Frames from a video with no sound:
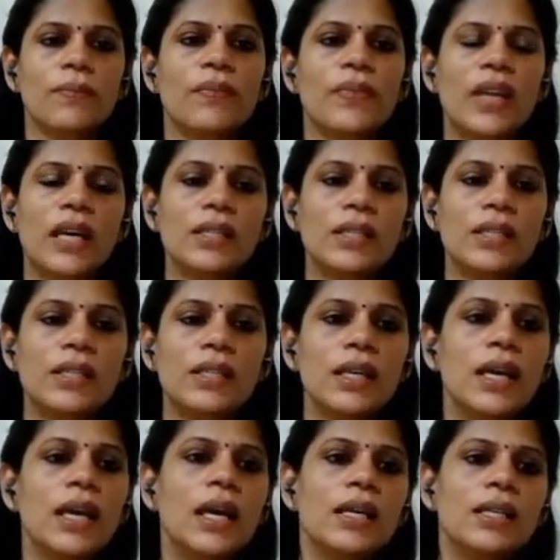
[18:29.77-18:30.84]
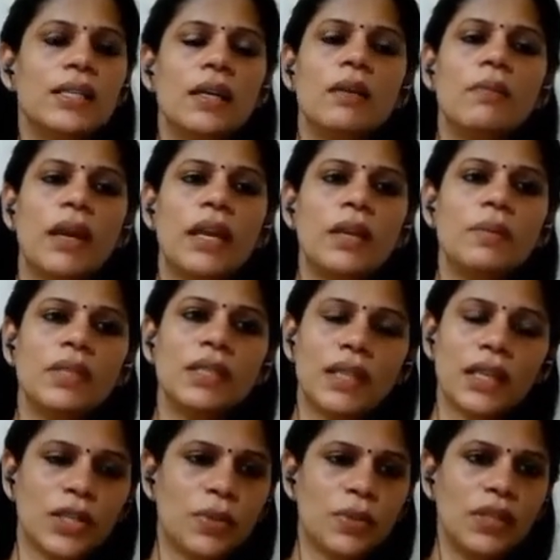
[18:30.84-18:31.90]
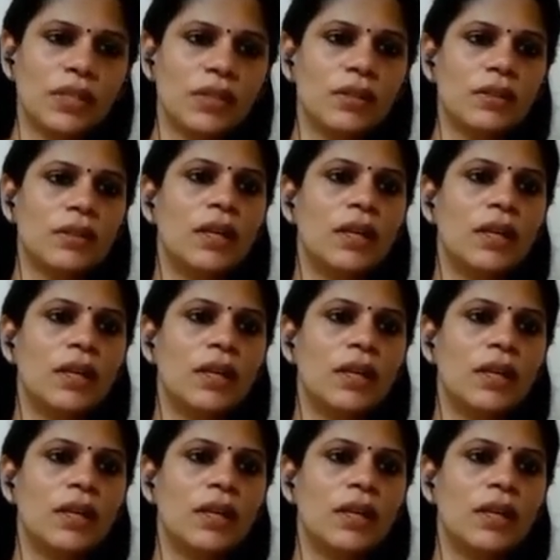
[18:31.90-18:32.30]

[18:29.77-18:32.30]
I say, sir, my name is Lakshmi, sir.